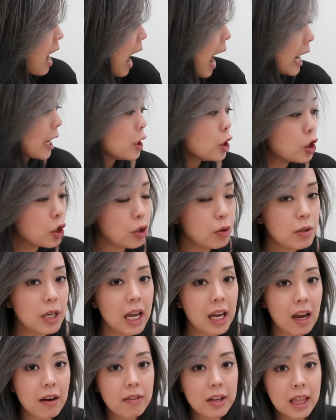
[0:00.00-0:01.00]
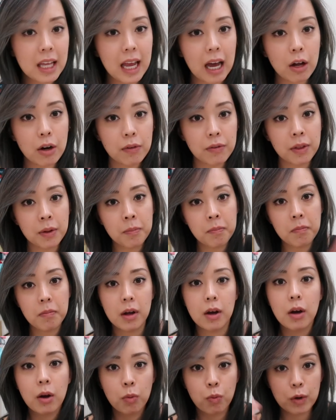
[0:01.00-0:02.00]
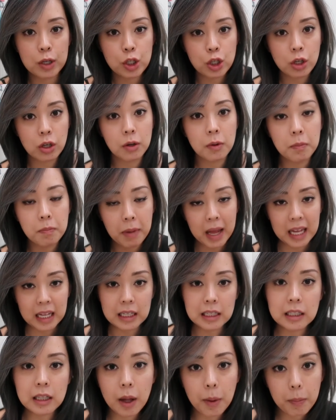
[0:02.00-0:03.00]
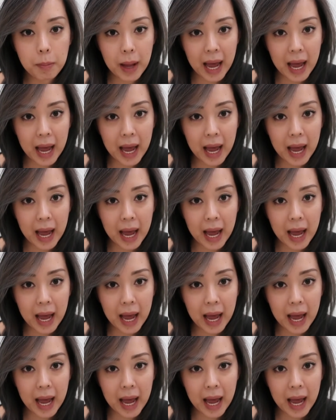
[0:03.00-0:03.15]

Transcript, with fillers: I do take everything out of the original mail